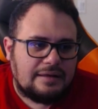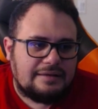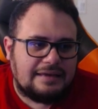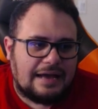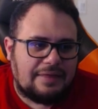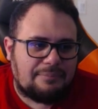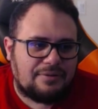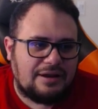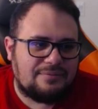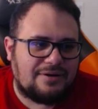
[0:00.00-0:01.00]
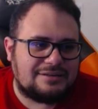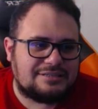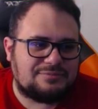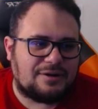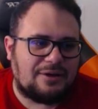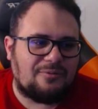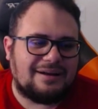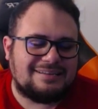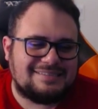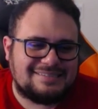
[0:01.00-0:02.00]
Yeah, that pretty much is what I
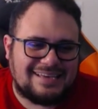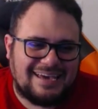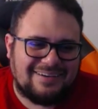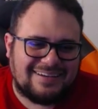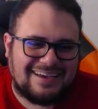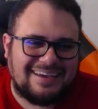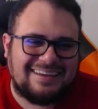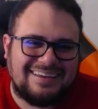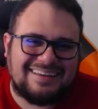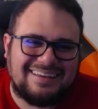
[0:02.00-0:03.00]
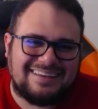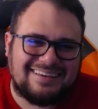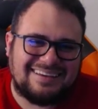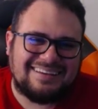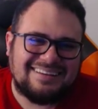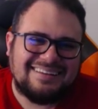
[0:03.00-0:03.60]
wanted to say. Okay.